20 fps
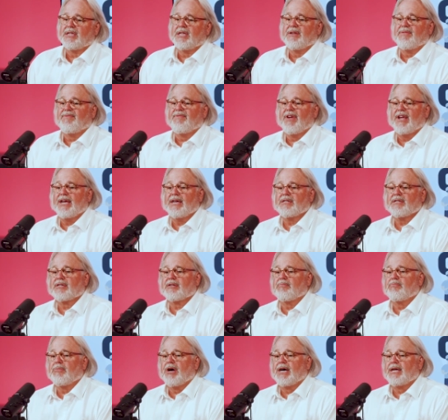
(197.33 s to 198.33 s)

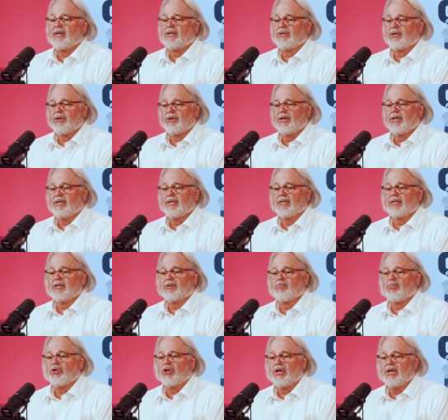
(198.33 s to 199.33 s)
advanced monitoring
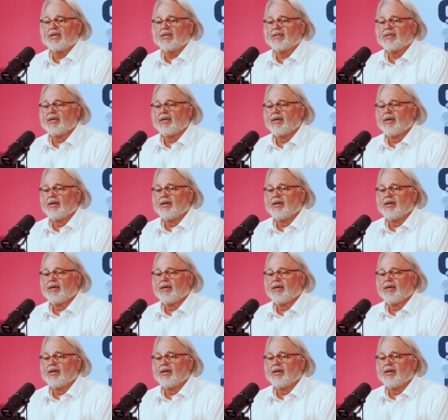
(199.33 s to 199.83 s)
displays.